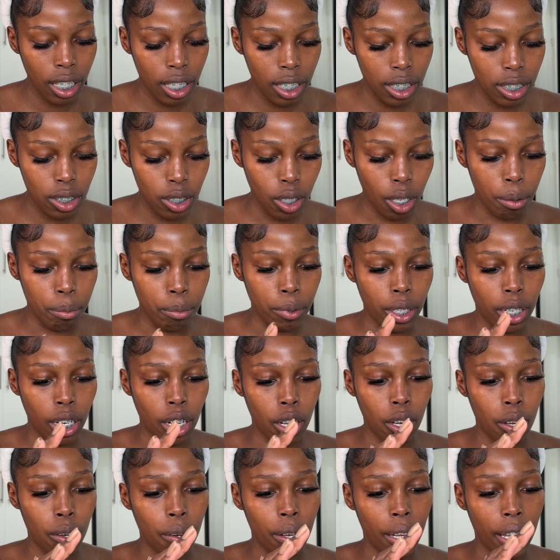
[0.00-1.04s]
So I'm gonna
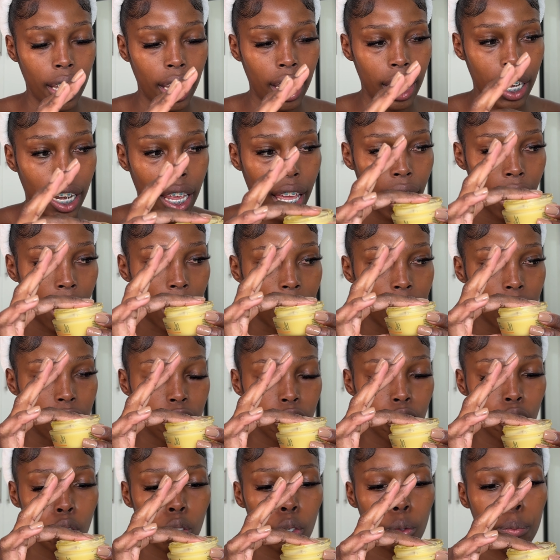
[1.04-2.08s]
go ahead and
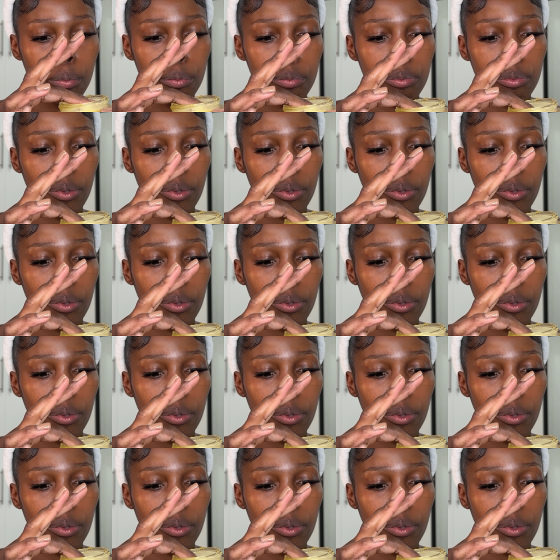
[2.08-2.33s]
doop.